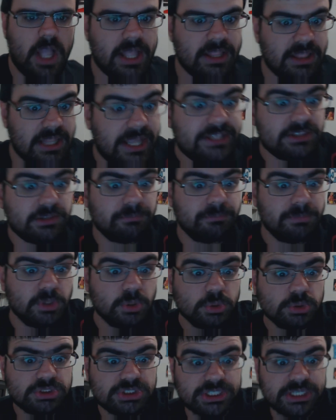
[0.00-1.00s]
liked the
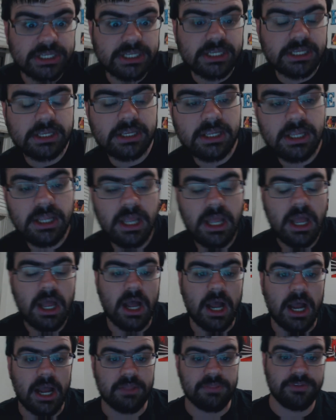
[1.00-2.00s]
music.
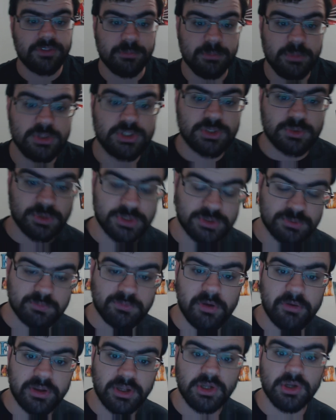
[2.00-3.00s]
I thought the music was
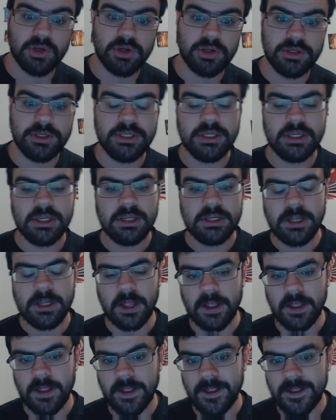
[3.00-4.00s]
very good.
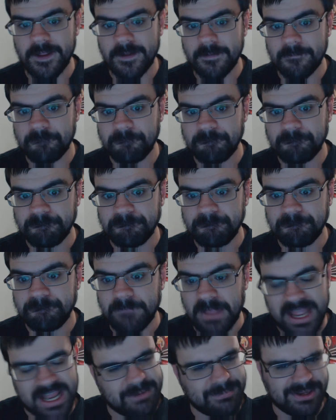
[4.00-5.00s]

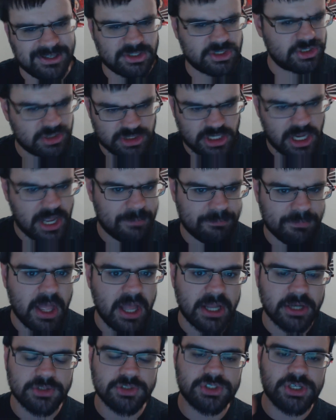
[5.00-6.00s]
Animation top
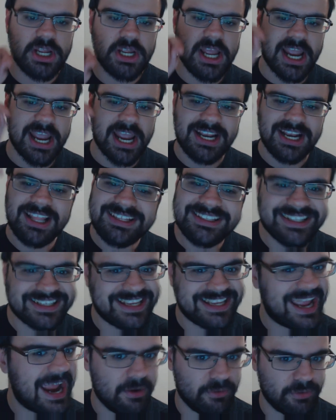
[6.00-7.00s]
notch. I like
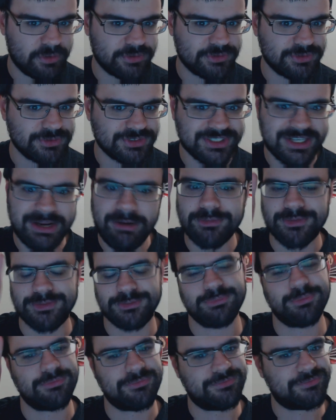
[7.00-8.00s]
the characters. The
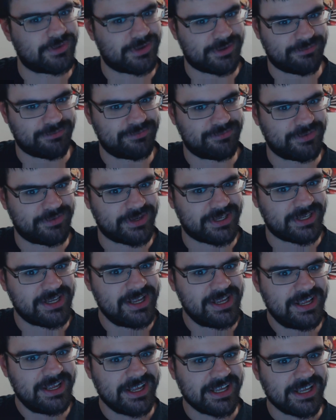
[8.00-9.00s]
characters were fucking funny.
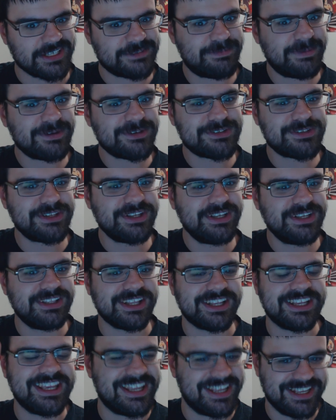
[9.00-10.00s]
Especially
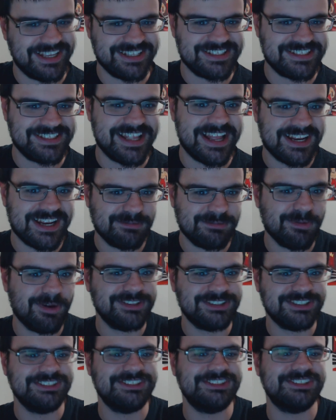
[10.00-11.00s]
the kids that he
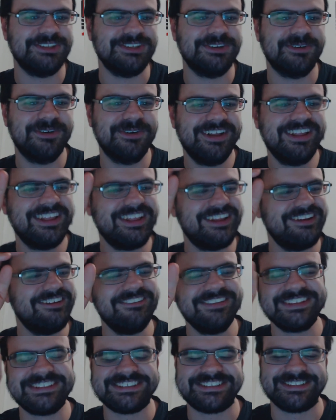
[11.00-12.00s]
runs into.
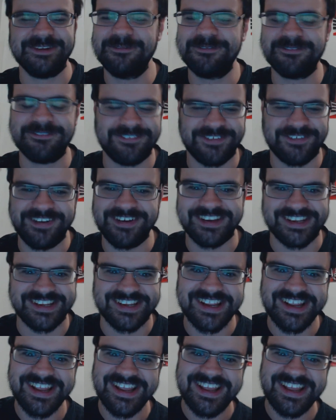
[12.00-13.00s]
It was so
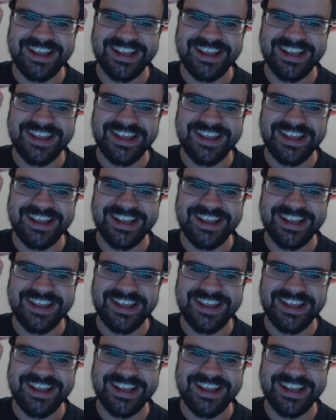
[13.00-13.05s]
funny.